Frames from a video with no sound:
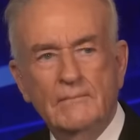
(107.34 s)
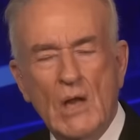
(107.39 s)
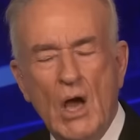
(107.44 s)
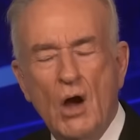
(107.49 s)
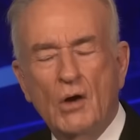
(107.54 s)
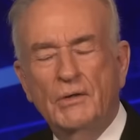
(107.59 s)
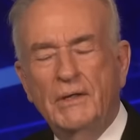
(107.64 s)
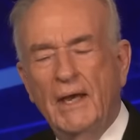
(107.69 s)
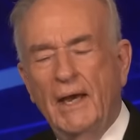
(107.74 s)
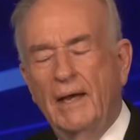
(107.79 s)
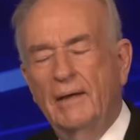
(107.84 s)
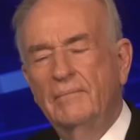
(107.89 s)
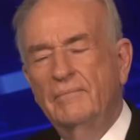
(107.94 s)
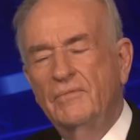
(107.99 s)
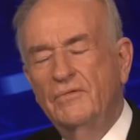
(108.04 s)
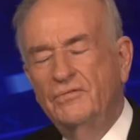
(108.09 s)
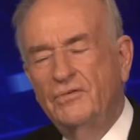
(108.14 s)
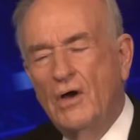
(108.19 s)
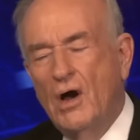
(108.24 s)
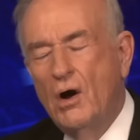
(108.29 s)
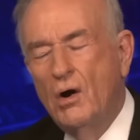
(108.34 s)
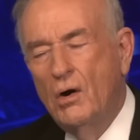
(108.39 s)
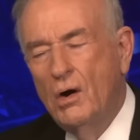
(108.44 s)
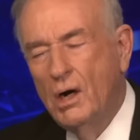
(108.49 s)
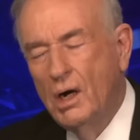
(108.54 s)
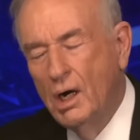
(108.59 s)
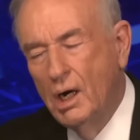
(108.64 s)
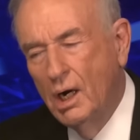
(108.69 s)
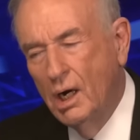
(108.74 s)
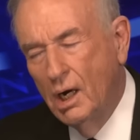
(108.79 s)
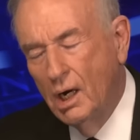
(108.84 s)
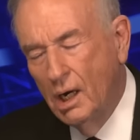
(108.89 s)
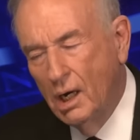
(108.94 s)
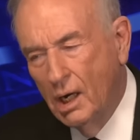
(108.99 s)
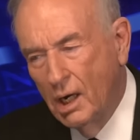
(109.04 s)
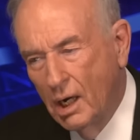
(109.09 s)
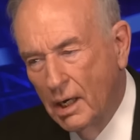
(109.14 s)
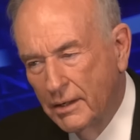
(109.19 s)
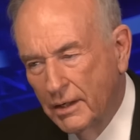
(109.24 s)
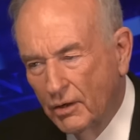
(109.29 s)
Okay. So uh,
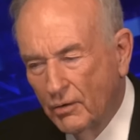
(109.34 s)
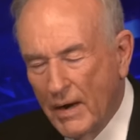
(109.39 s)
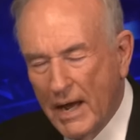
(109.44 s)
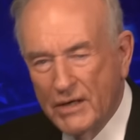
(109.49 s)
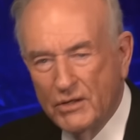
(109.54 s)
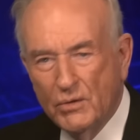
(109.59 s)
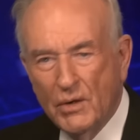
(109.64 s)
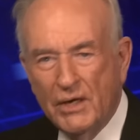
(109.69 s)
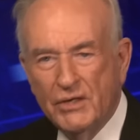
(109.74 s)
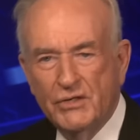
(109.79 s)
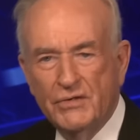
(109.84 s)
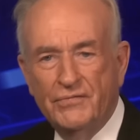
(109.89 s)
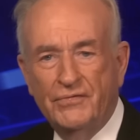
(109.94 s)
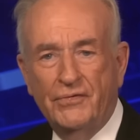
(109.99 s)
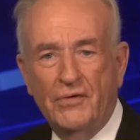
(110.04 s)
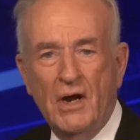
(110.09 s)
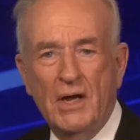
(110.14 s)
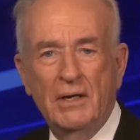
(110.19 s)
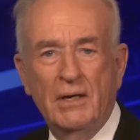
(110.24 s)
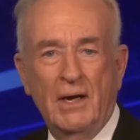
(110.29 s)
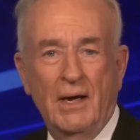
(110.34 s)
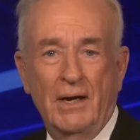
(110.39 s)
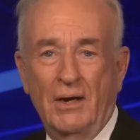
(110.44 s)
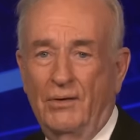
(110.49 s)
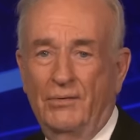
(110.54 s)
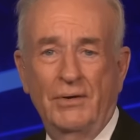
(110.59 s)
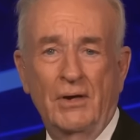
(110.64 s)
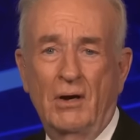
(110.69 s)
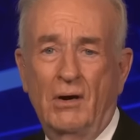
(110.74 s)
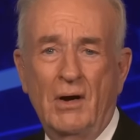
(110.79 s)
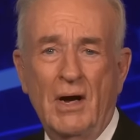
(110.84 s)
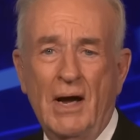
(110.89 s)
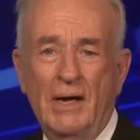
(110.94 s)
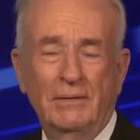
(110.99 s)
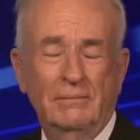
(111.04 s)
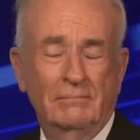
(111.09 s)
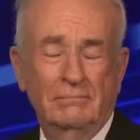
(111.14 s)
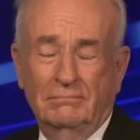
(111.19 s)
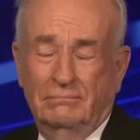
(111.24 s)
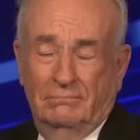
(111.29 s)
on the graduation front, I don't know.
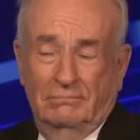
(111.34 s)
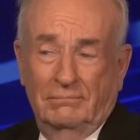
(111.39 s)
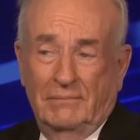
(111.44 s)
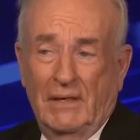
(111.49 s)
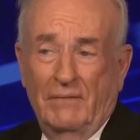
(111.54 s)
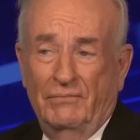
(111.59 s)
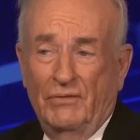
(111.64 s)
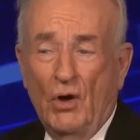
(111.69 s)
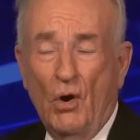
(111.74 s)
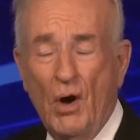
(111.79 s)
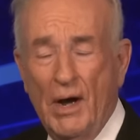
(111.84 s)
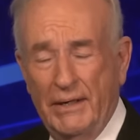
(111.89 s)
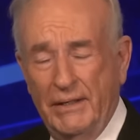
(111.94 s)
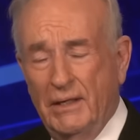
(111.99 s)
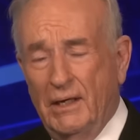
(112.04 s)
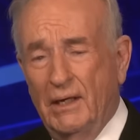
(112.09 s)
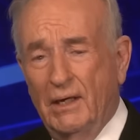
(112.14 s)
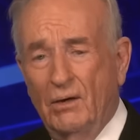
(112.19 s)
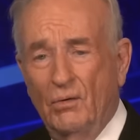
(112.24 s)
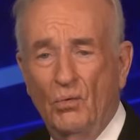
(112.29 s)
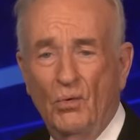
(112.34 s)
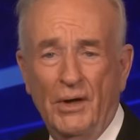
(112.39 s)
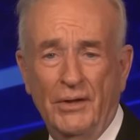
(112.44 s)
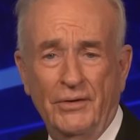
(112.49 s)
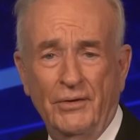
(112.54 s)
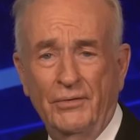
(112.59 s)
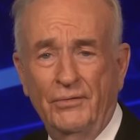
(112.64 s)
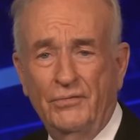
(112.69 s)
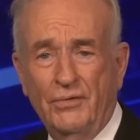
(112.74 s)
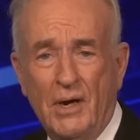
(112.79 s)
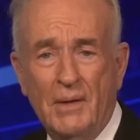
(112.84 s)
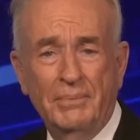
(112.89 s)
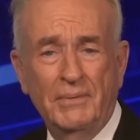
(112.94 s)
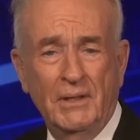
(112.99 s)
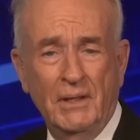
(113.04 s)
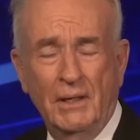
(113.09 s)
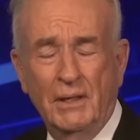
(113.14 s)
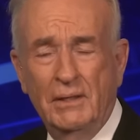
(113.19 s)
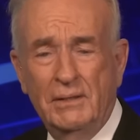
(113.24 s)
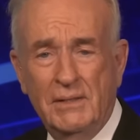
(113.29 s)
I I have no idea whether Trump
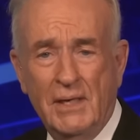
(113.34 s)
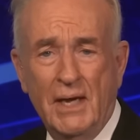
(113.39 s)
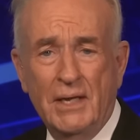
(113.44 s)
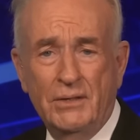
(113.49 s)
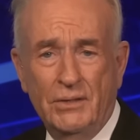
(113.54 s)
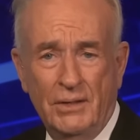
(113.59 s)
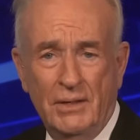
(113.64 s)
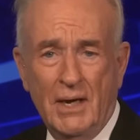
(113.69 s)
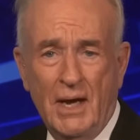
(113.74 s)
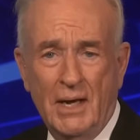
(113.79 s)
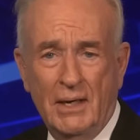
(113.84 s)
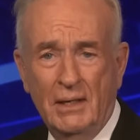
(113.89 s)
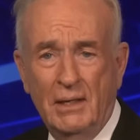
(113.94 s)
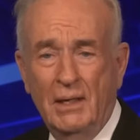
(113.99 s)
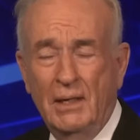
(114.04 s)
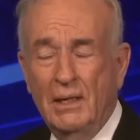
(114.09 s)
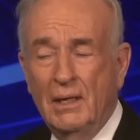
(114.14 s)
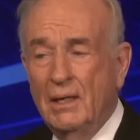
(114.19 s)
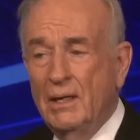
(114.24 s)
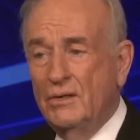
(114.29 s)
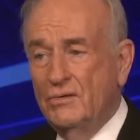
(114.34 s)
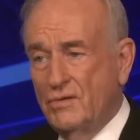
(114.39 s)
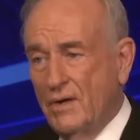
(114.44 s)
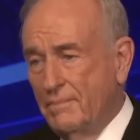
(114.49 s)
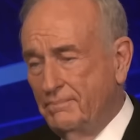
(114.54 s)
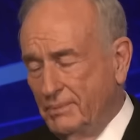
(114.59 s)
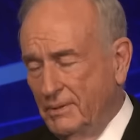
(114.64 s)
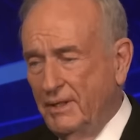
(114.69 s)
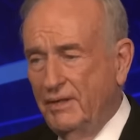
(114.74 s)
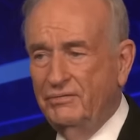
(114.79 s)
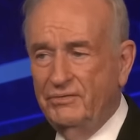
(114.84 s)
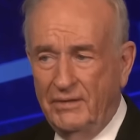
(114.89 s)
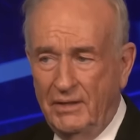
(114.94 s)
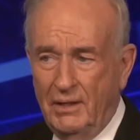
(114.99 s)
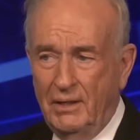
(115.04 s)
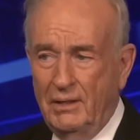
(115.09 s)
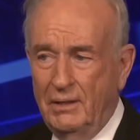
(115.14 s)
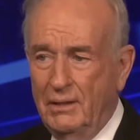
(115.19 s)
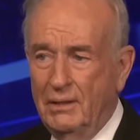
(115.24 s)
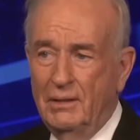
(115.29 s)
can attend or not. Trump believes
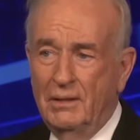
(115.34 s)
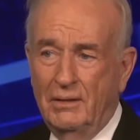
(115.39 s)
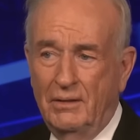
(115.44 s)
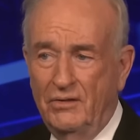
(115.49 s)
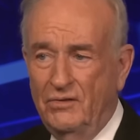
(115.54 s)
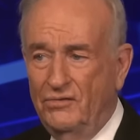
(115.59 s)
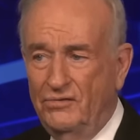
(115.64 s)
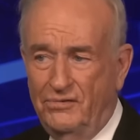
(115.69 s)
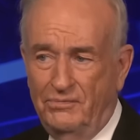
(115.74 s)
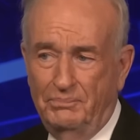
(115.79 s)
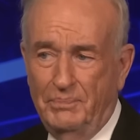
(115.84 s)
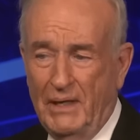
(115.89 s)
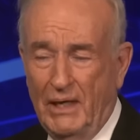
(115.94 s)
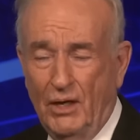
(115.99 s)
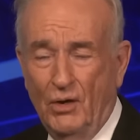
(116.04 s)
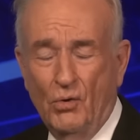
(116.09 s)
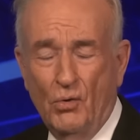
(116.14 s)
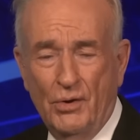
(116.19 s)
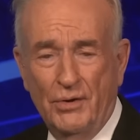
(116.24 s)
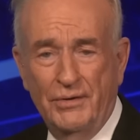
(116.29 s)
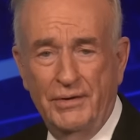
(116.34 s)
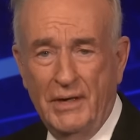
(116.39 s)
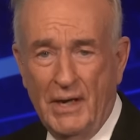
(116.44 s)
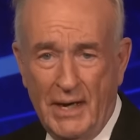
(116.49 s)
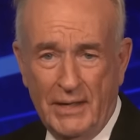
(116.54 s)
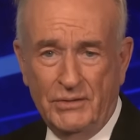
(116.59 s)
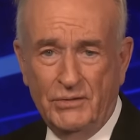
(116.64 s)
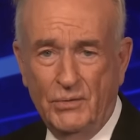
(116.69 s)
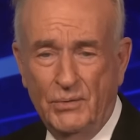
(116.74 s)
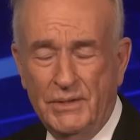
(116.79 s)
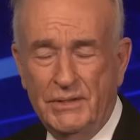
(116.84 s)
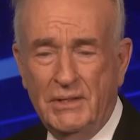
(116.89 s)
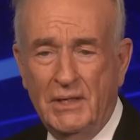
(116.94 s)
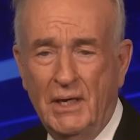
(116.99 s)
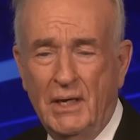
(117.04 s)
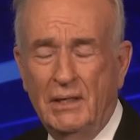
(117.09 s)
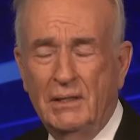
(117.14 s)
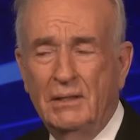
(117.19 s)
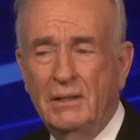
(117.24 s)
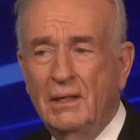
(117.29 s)
he is being ordered not to
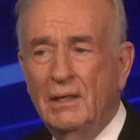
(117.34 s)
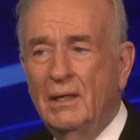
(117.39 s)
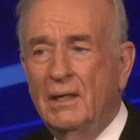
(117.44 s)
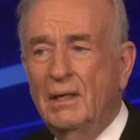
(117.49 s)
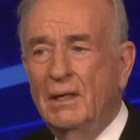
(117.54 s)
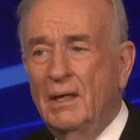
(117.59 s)
attend.